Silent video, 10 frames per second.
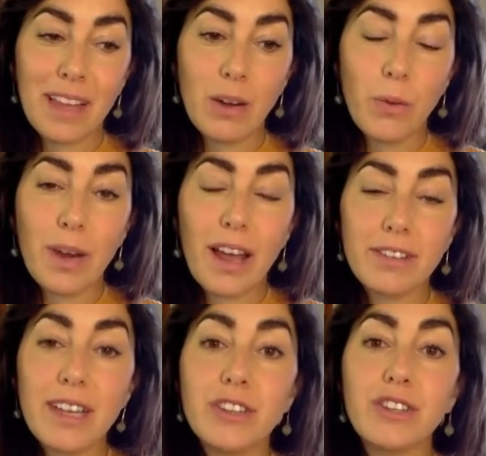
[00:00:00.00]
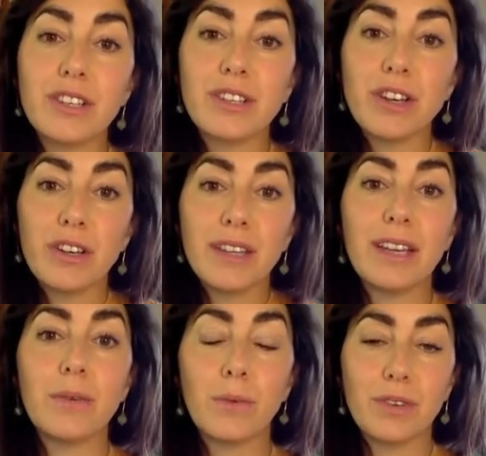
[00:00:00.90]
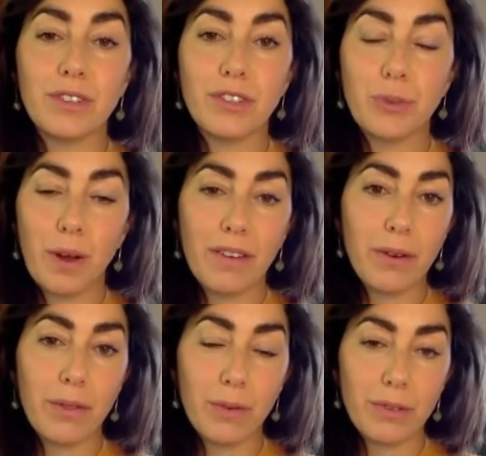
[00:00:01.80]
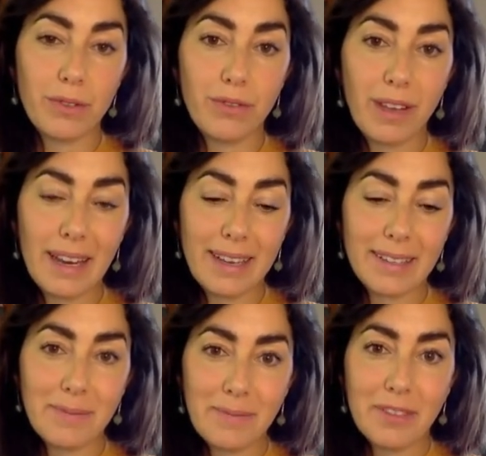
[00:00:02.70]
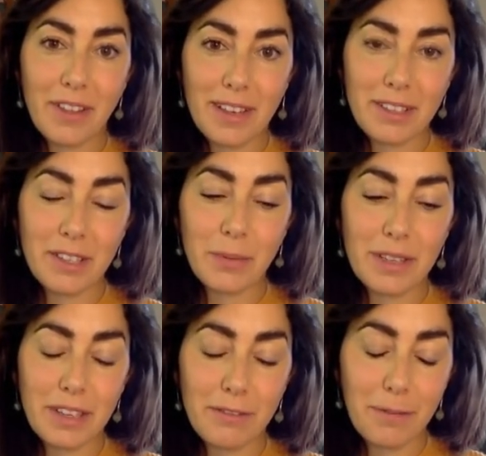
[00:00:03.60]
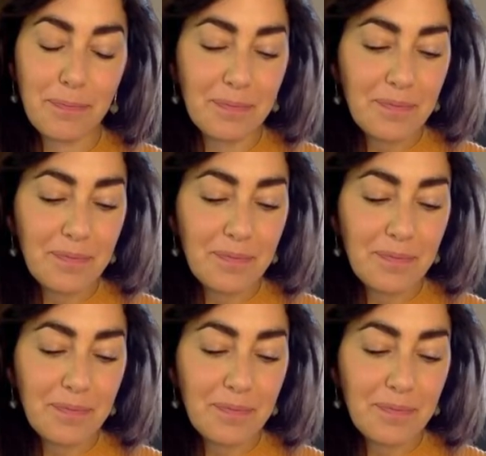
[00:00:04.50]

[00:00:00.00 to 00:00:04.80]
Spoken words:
when our attention is turned inwards to our own thoughts and feelings. So that's just a bit different.